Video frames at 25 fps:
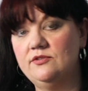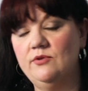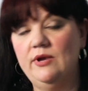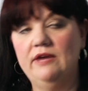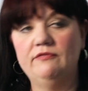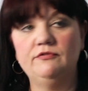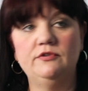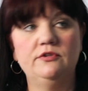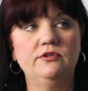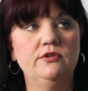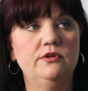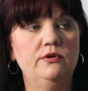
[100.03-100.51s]
You
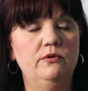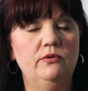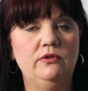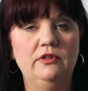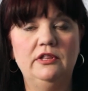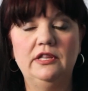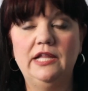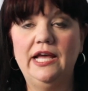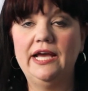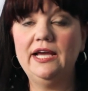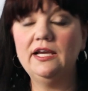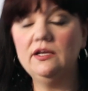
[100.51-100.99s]
have to know
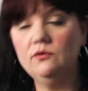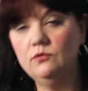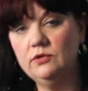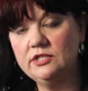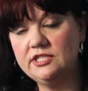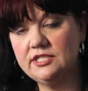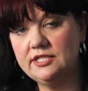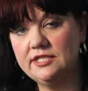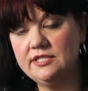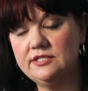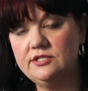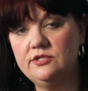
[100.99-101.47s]

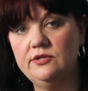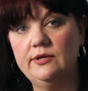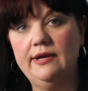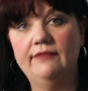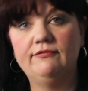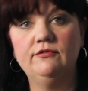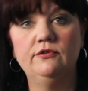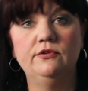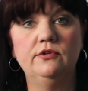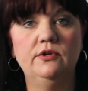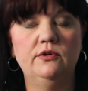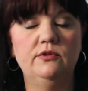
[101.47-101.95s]
languages, you have
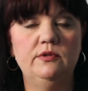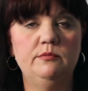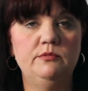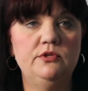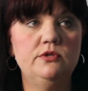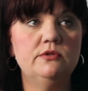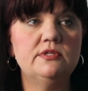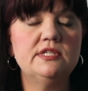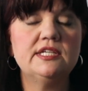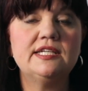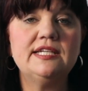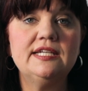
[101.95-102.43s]
to know the
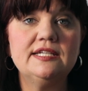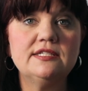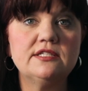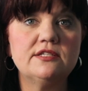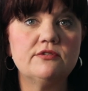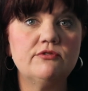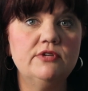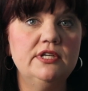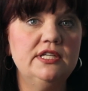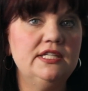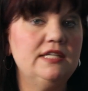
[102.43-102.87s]
music history,